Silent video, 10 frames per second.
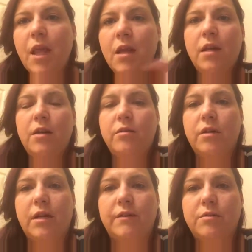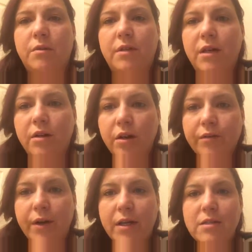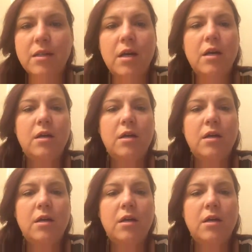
And I know none of us want that on our face.